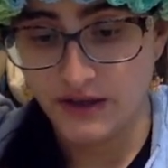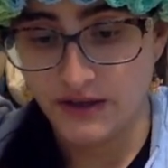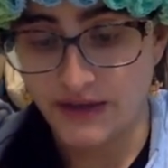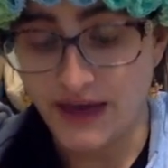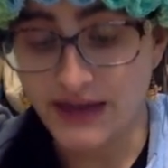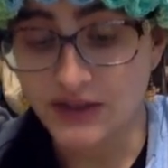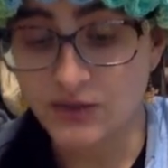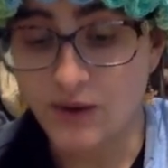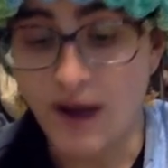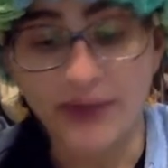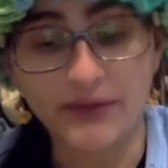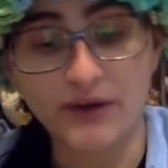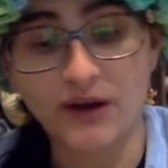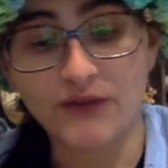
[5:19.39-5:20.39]
That is why
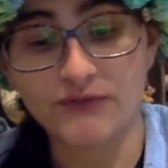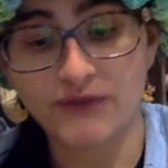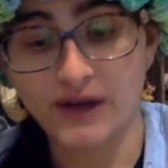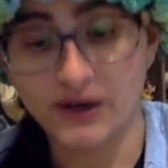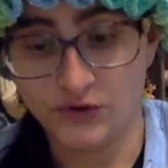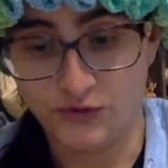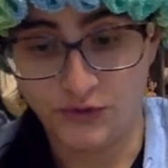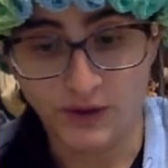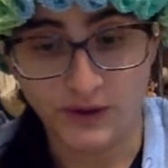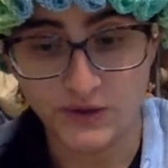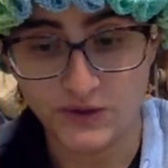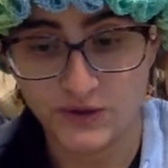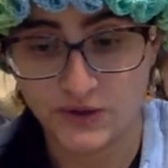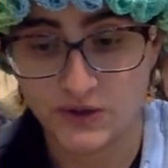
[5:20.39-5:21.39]
there are fire
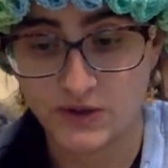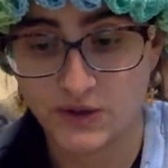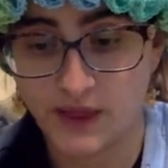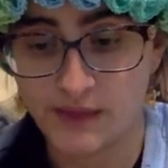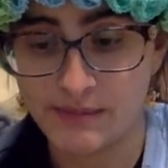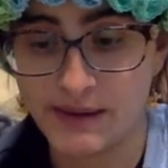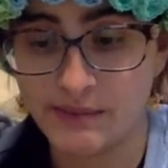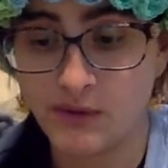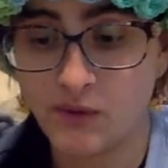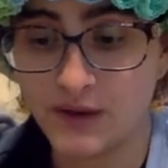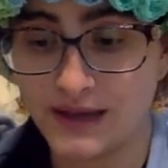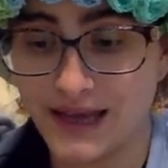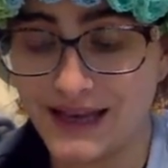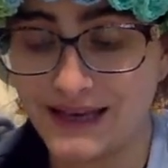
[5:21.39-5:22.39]
drills, so that people
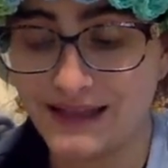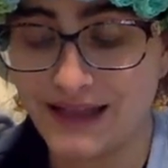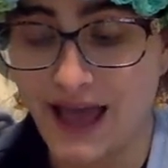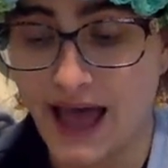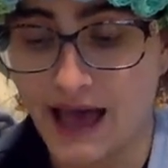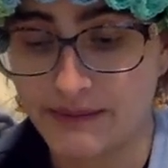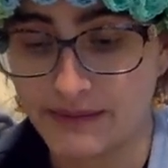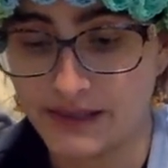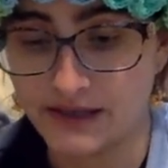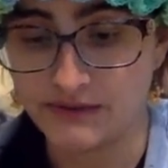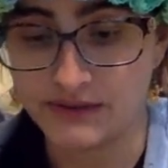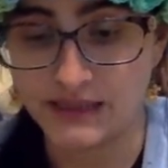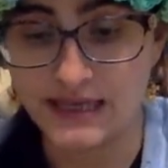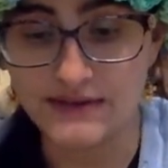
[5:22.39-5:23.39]
will get in the habit
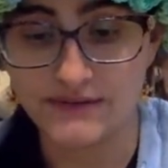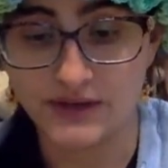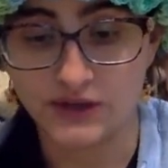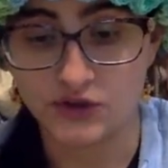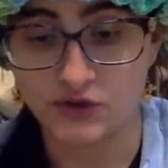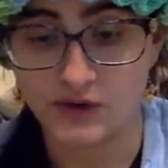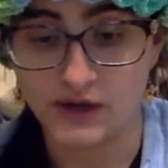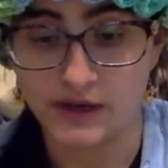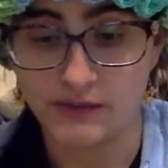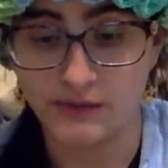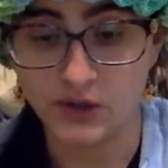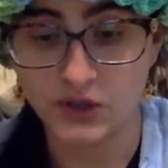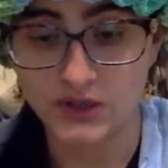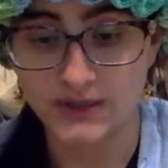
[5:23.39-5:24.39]
of leaving during an
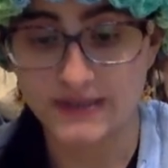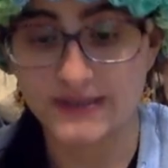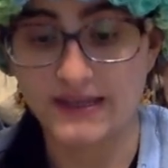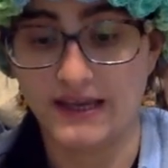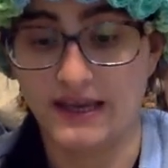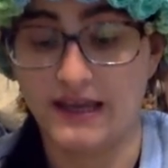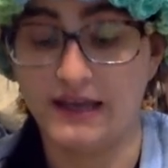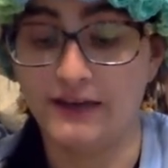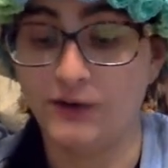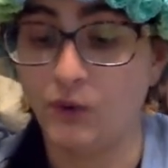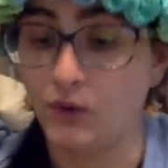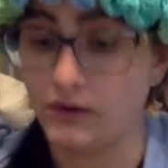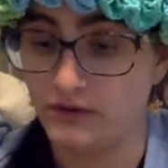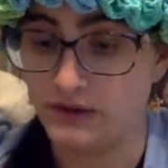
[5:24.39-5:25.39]
emergency in an
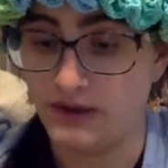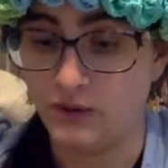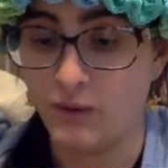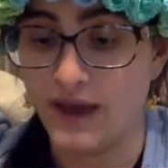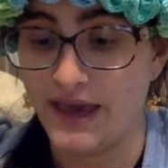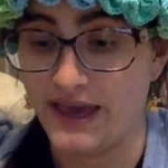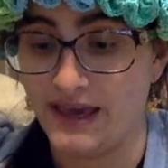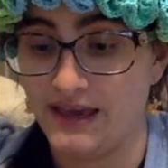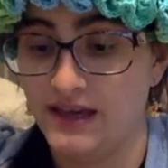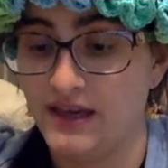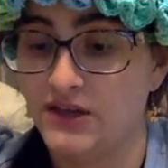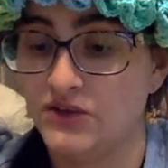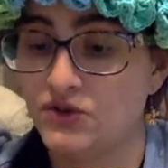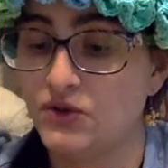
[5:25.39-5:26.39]
orderly way,
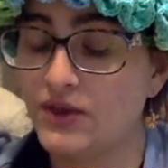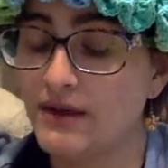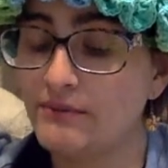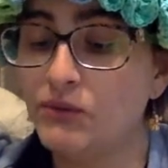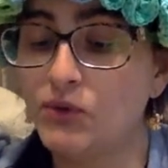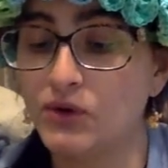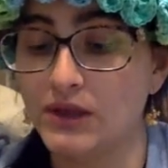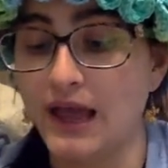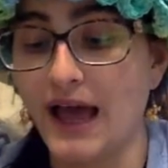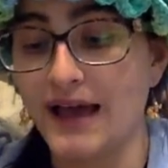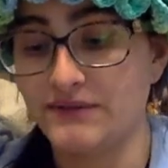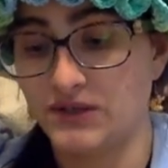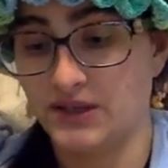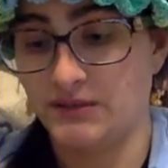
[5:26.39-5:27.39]
so that more
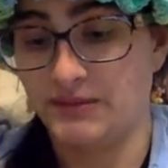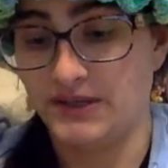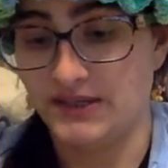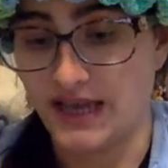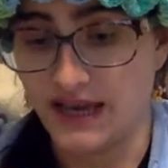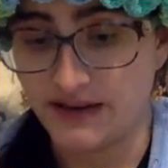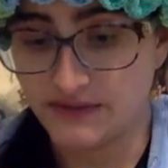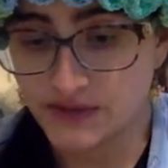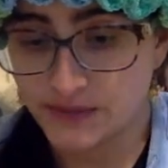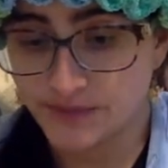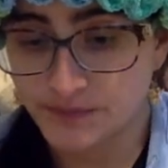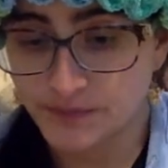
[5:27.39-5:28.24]
lives can be saved.